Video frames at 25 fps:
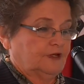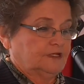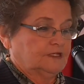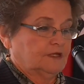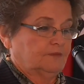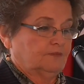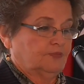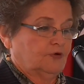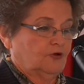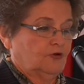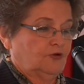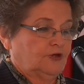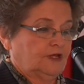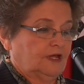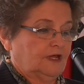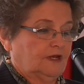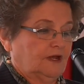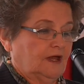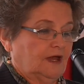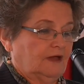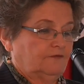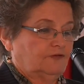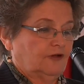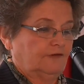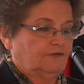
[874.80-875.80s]
Professor Brody
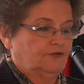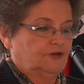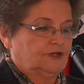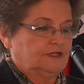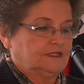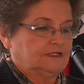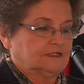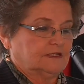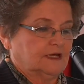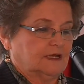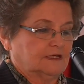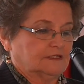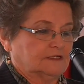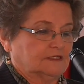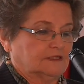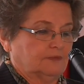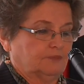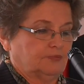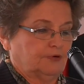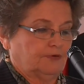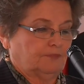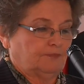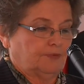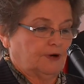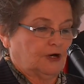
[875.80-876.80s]
and I have often
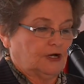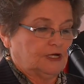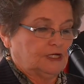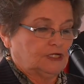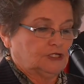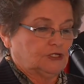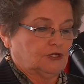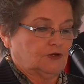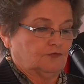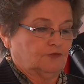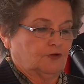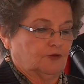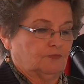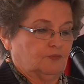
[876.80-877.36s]
discussed the preparation